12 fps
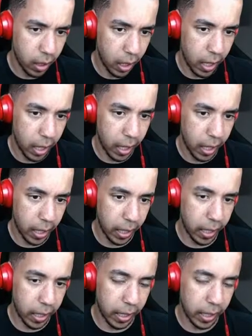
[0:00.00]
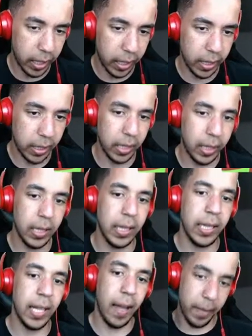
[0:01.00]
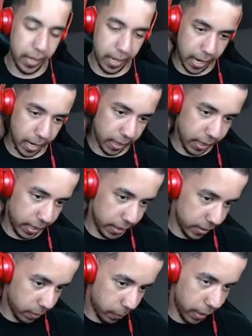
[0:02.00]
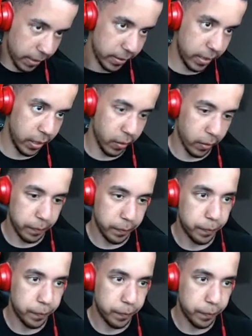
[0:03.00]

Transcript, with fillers: Uh, lemonade, I think, is the best deal.